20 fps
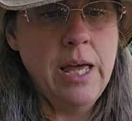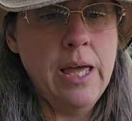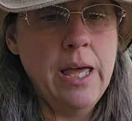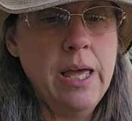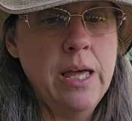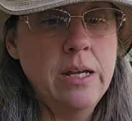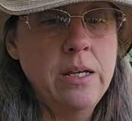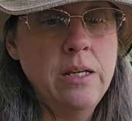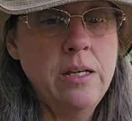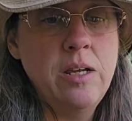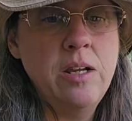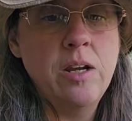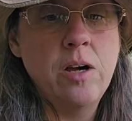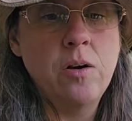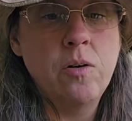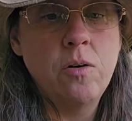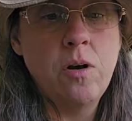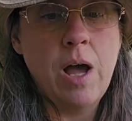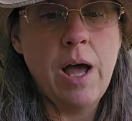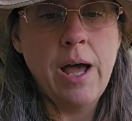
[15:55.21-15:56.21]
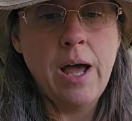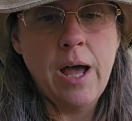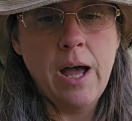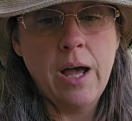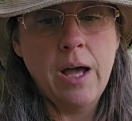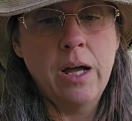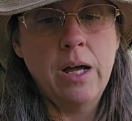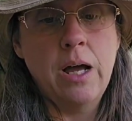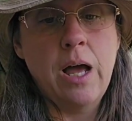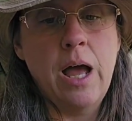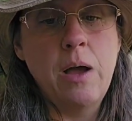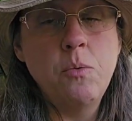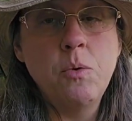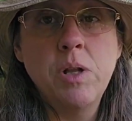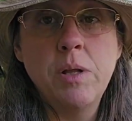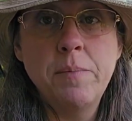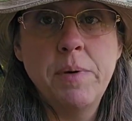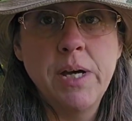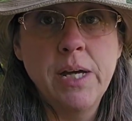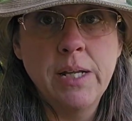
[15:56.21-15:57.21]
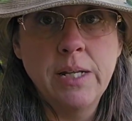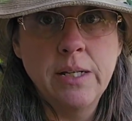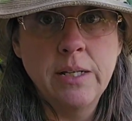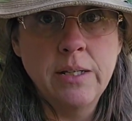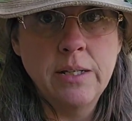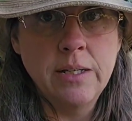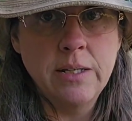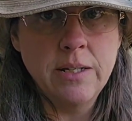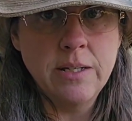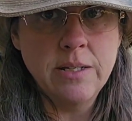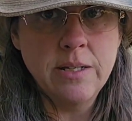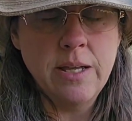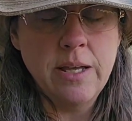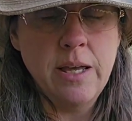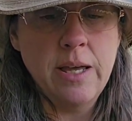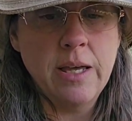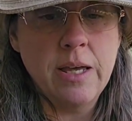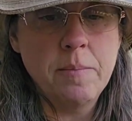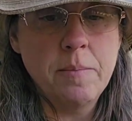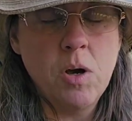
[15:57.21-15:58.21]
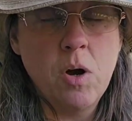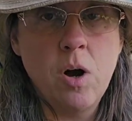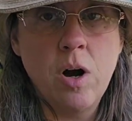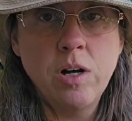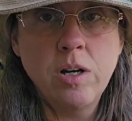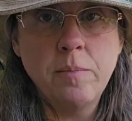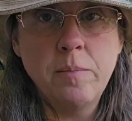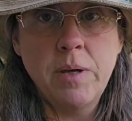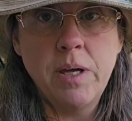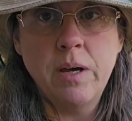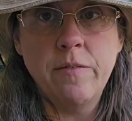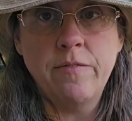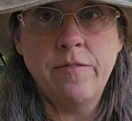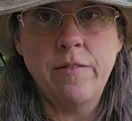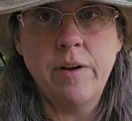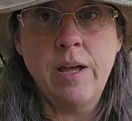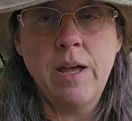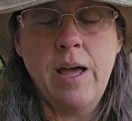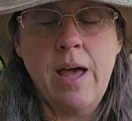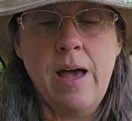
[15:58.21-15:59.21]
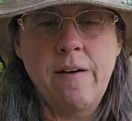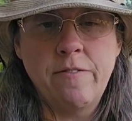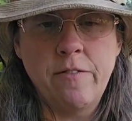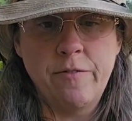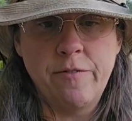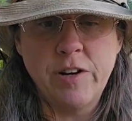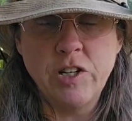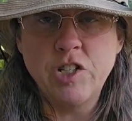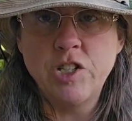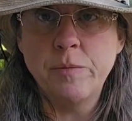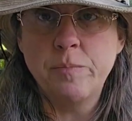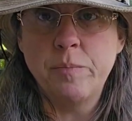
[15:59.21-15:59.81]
And you know, I will admit it can be hard to have a friendship